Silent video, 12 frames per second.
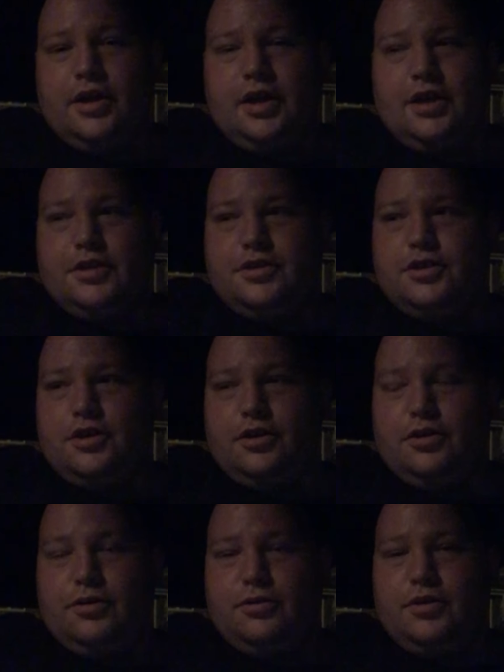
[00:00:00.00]
And
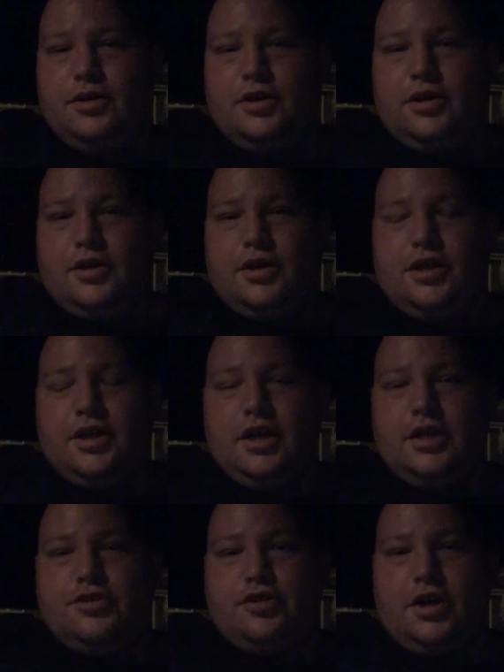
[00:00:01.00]
so
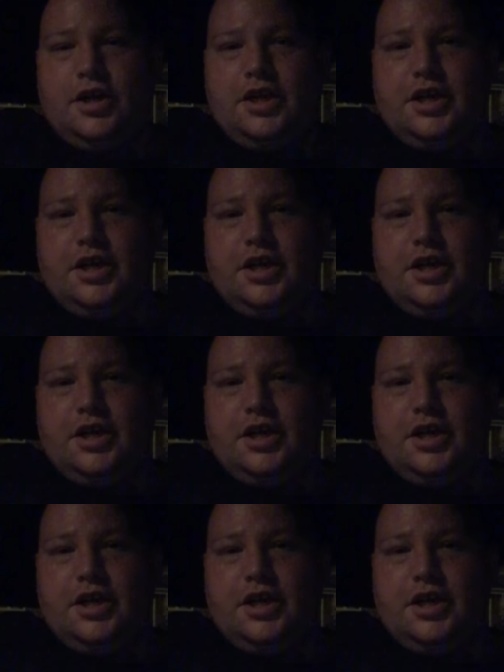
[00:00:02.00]
trying to